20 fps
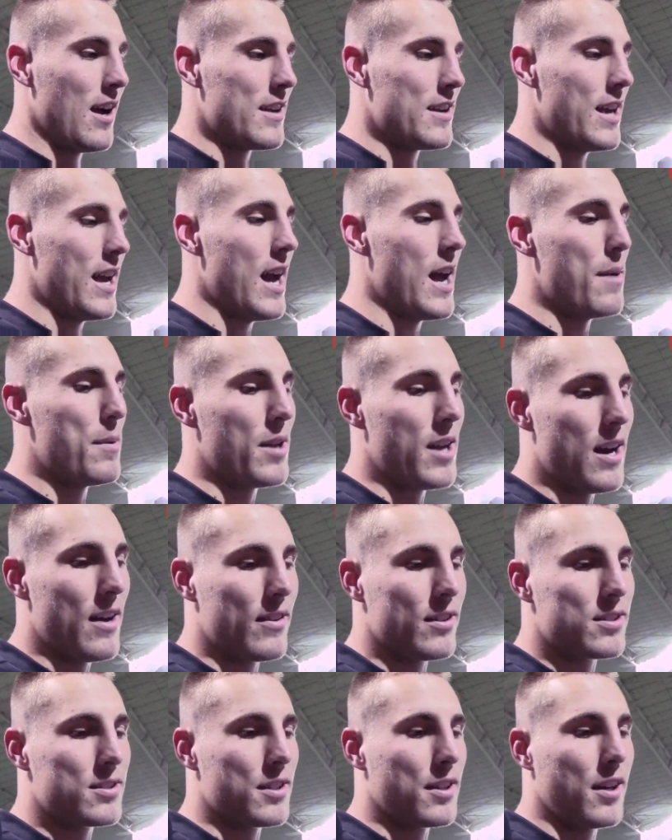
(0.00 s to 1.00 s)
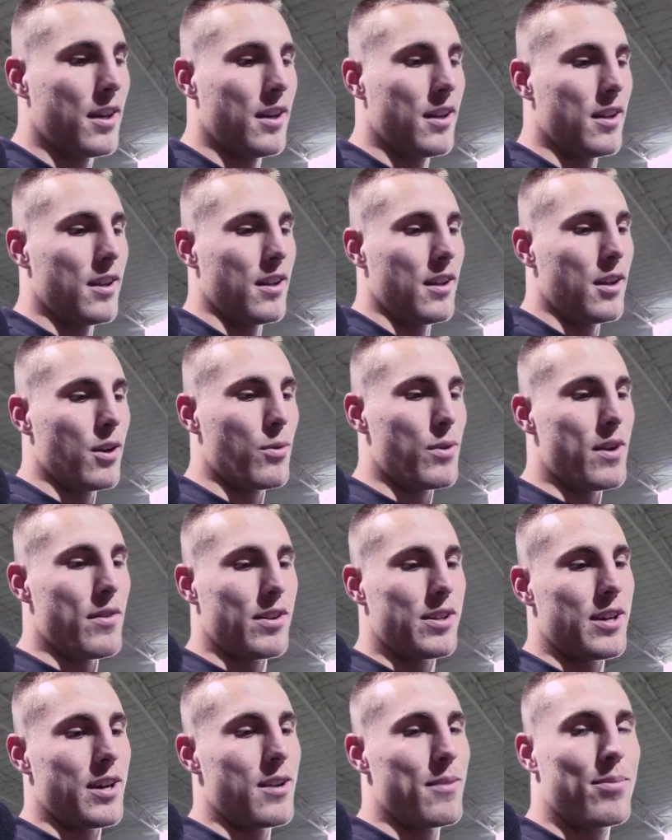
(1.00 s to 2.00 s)
Yeah, I mean, obviously, you know, we
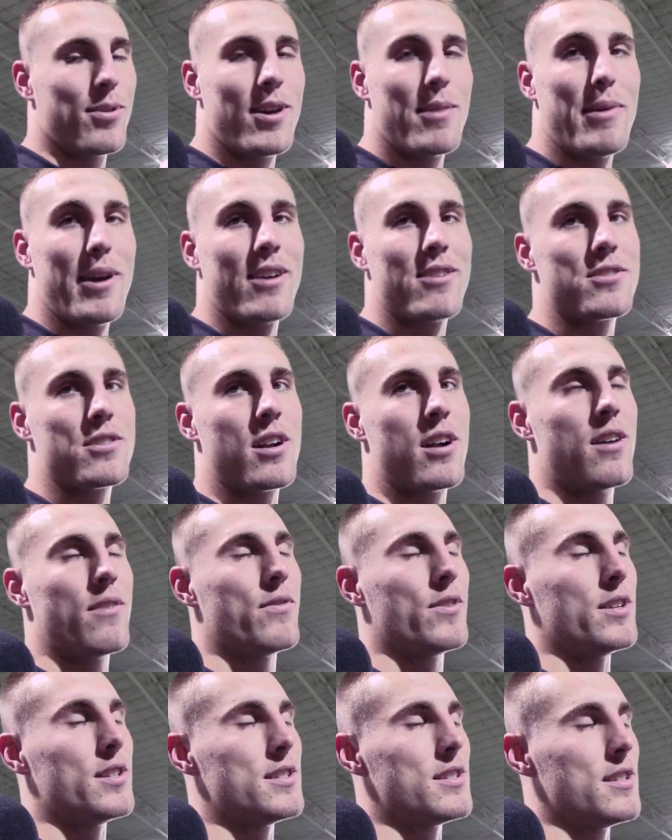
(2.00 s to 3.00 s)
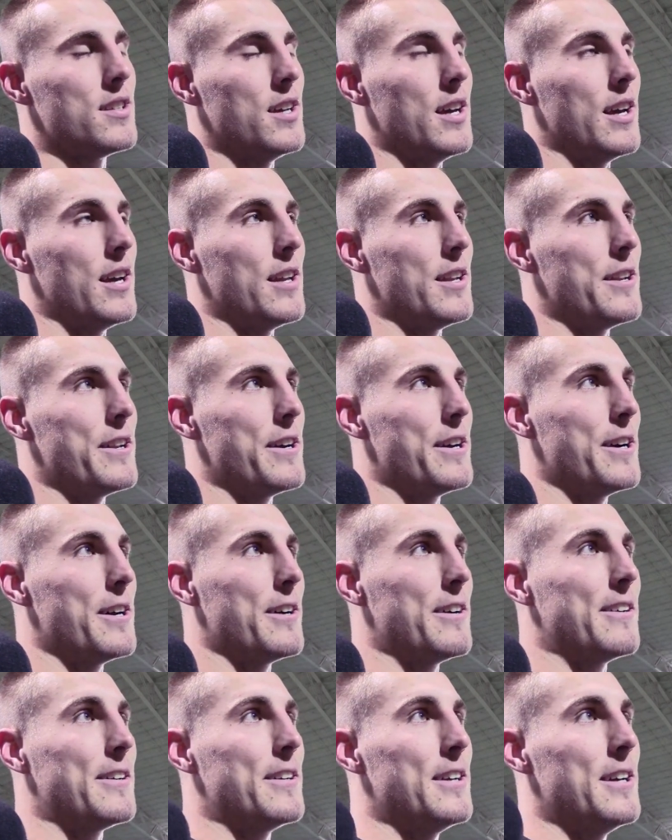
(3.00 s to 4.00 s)
have a ton of playmakers on offense, and
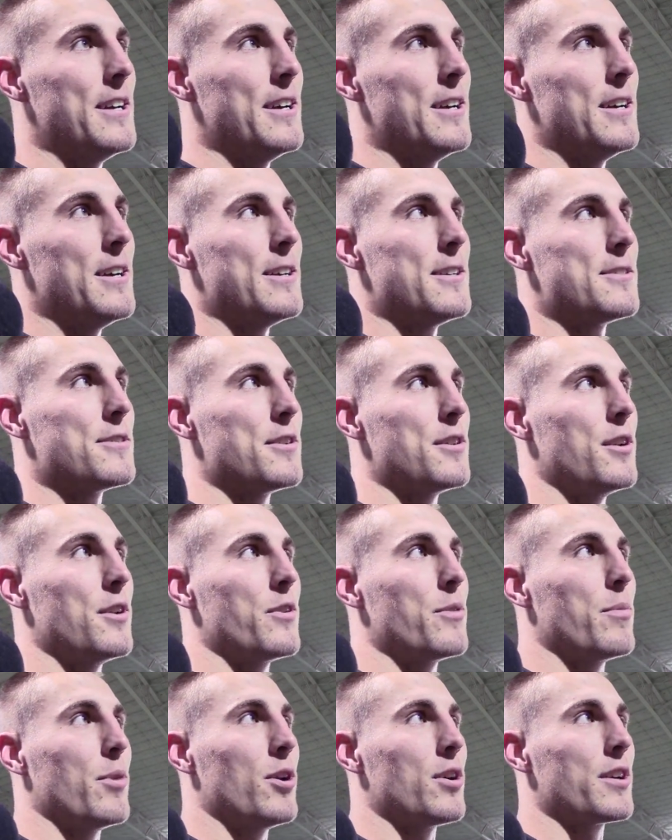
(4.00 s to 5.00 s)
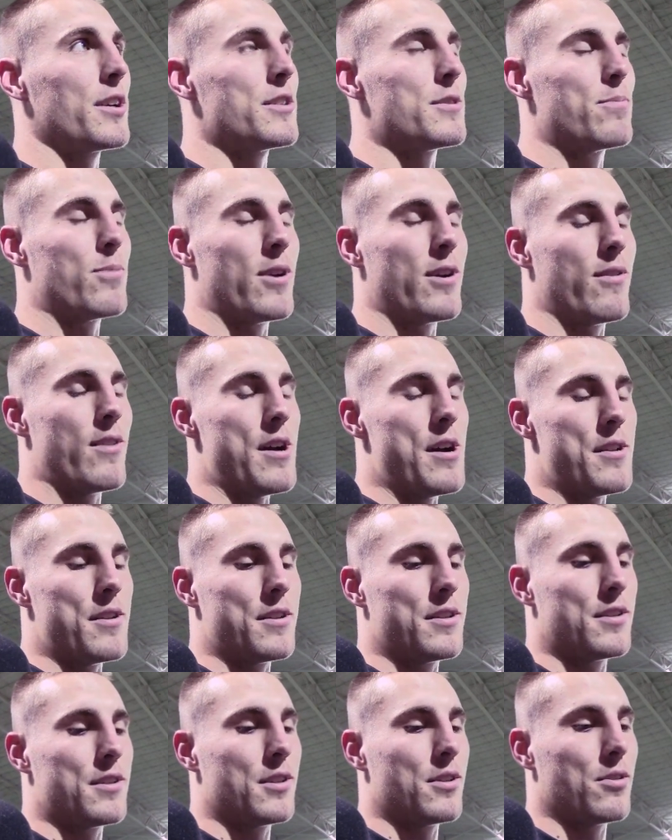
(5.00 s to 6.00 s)
so, you know, the ball gets spread
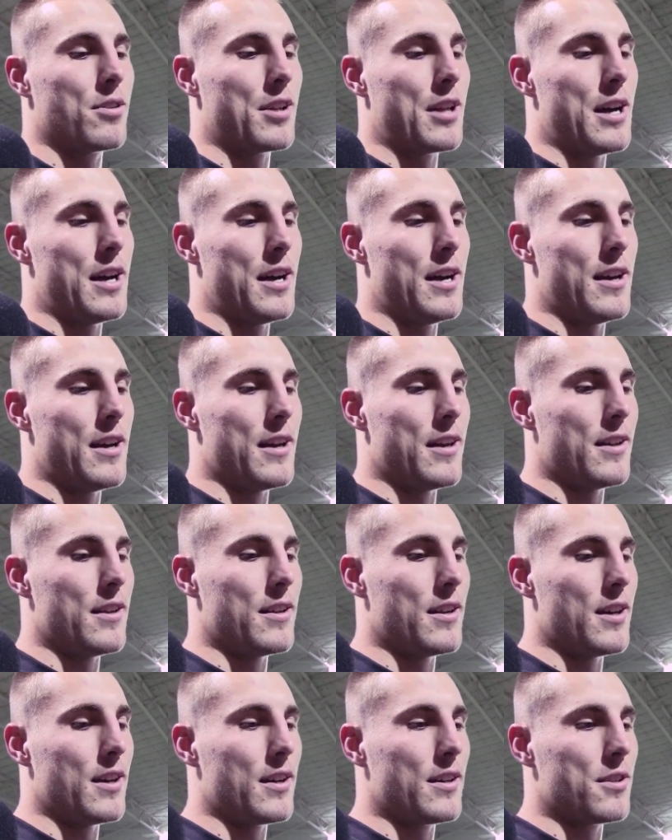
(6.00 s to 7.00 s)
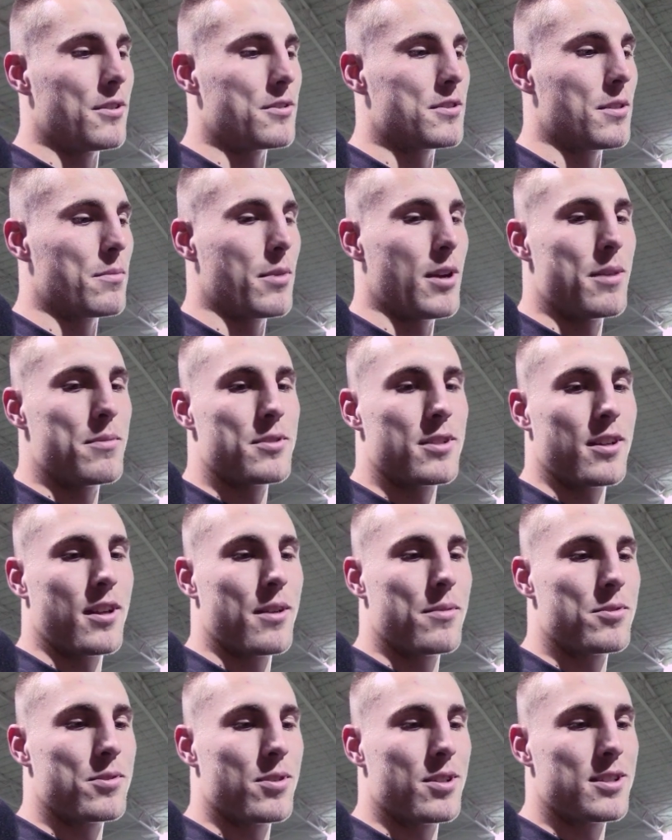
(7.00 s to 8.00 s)
around, you know, a lot, and, you know, some games it
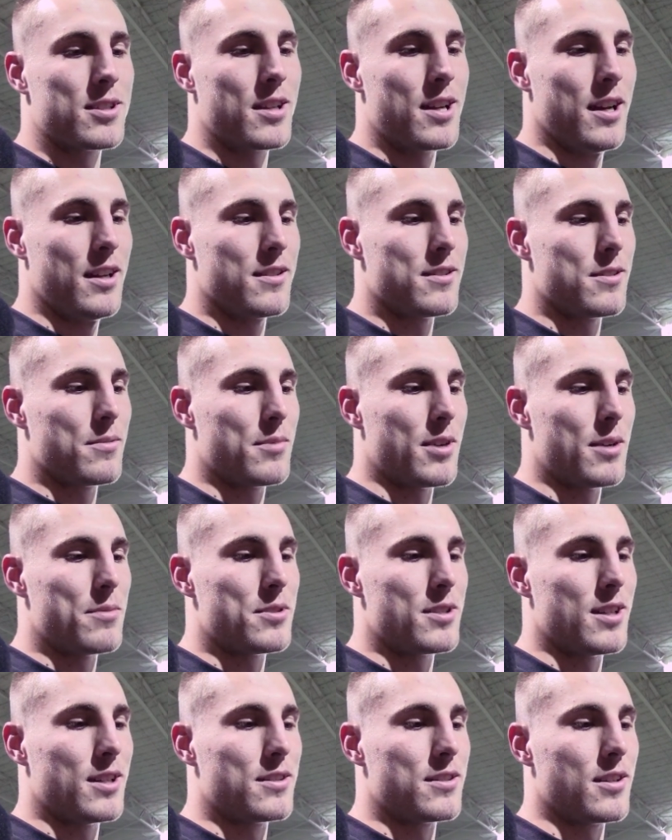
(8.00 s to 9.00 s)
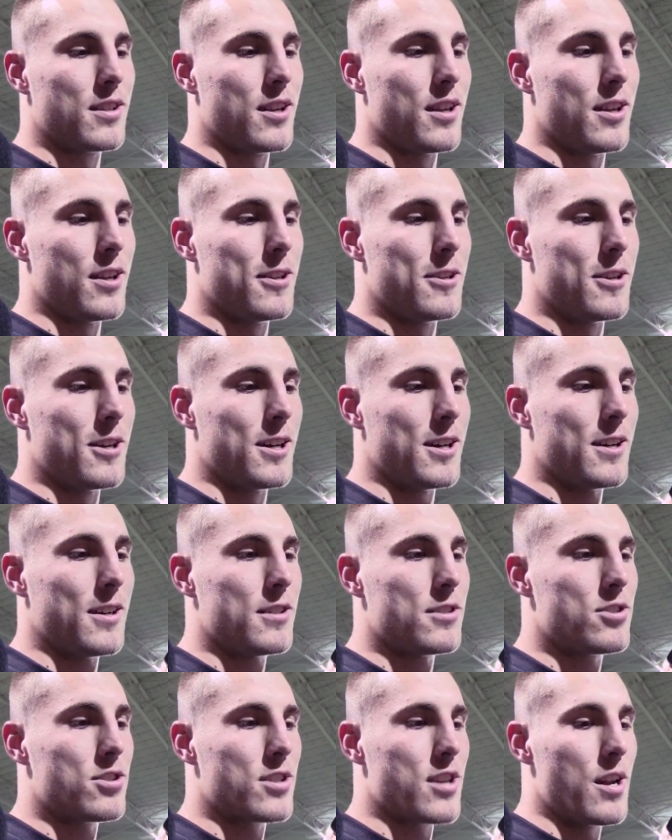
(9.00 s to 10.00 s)
comes to us a lot, and sometimes it doesn't, and
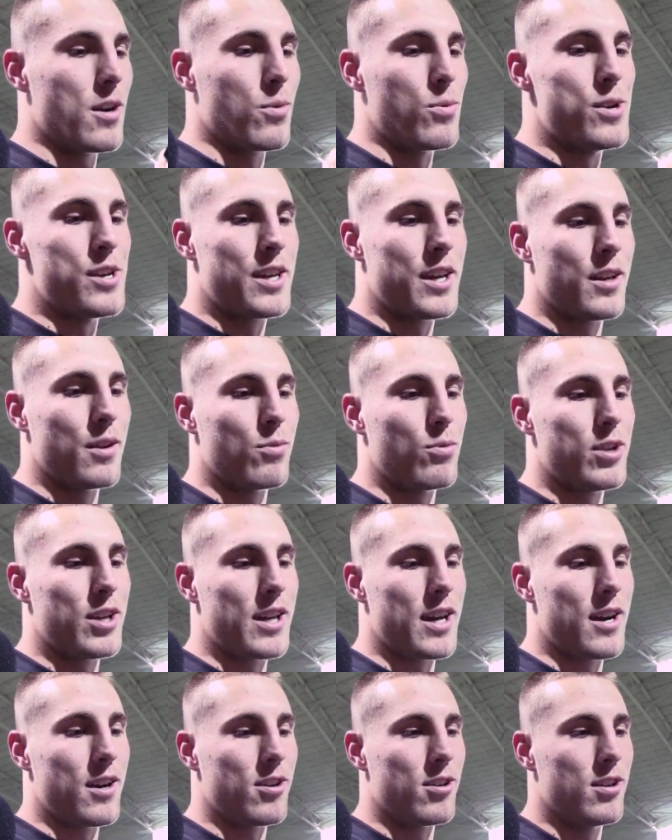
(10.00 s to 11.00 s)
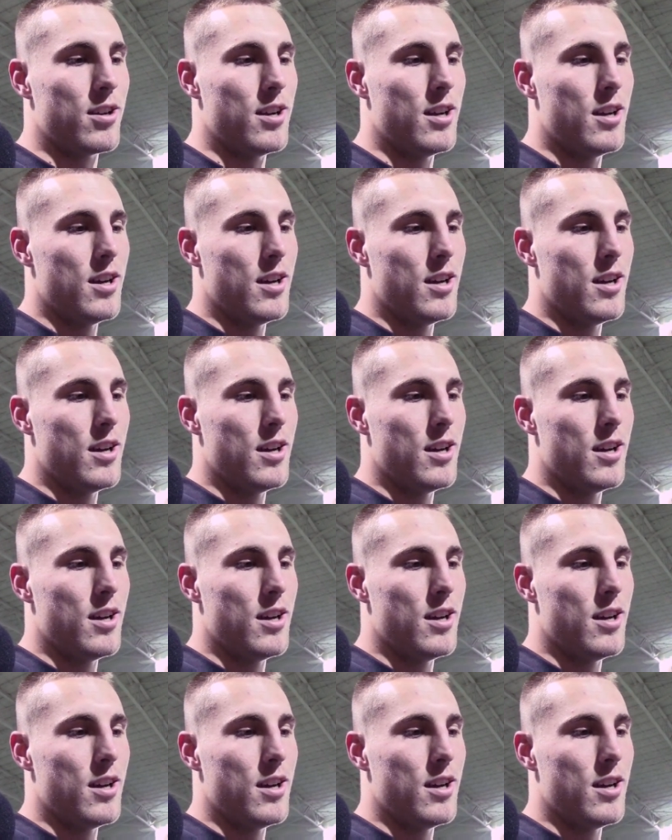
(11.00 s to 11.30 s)
it's just kind of week in and week out.